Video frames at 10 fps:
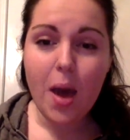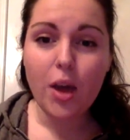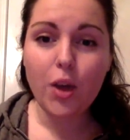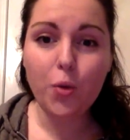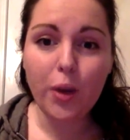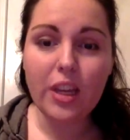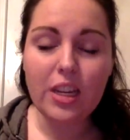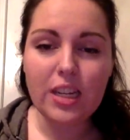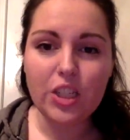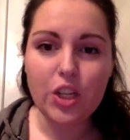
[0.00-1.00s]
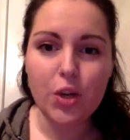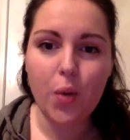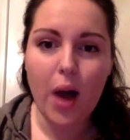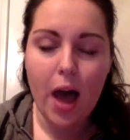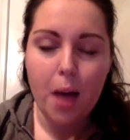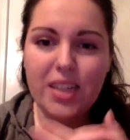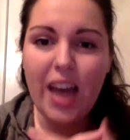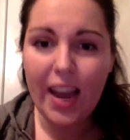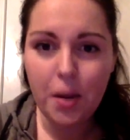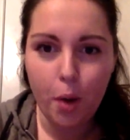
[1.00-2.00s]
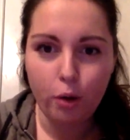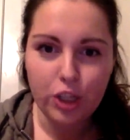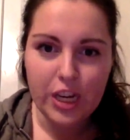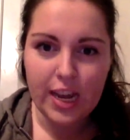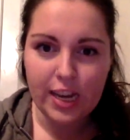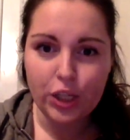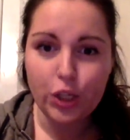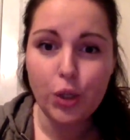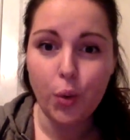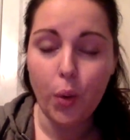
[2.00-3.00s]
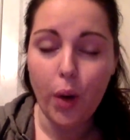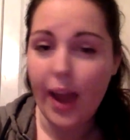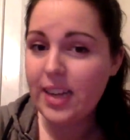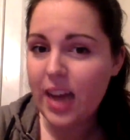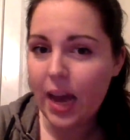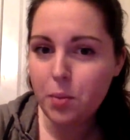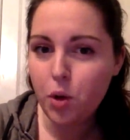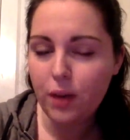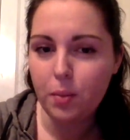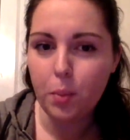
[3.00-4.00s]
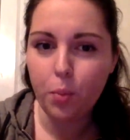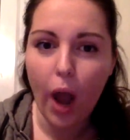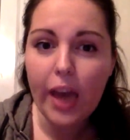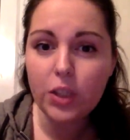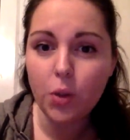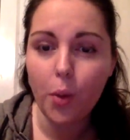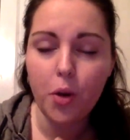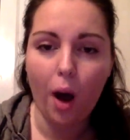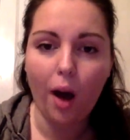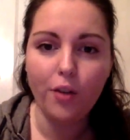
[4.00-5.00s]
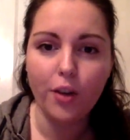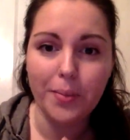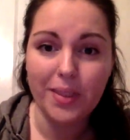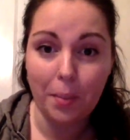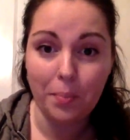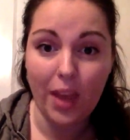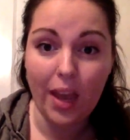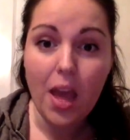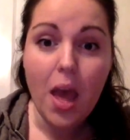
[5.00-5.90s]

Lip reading: You really need to tie an emotion into anytime you give them a price or you offer them something,